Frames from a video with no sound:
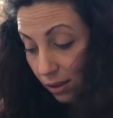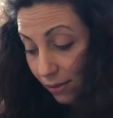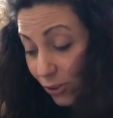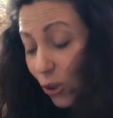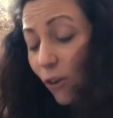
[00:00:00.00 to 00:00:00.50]

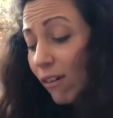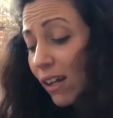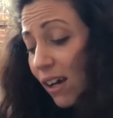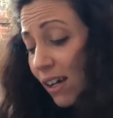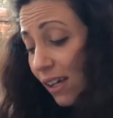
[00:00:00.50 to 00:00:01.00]
"Sorry,
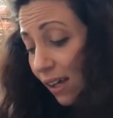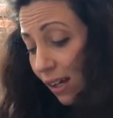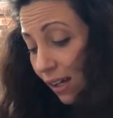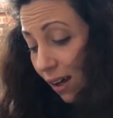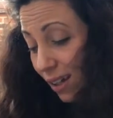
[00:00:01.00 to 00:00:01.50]
I
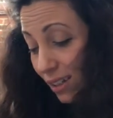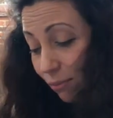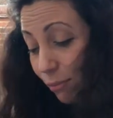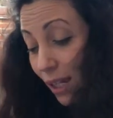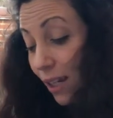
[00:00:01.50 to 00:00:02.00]
didn't
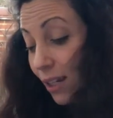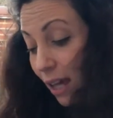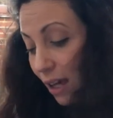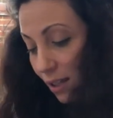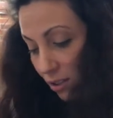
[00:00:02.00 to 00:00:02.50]
mean
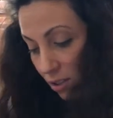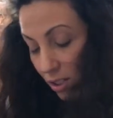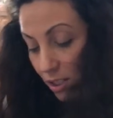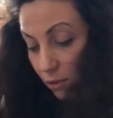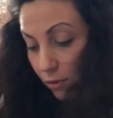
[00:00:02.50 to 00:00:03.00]
it," she
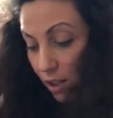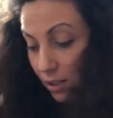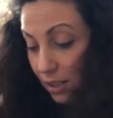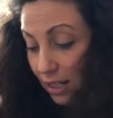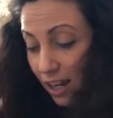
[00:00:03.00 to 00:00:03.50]
said reluctantly.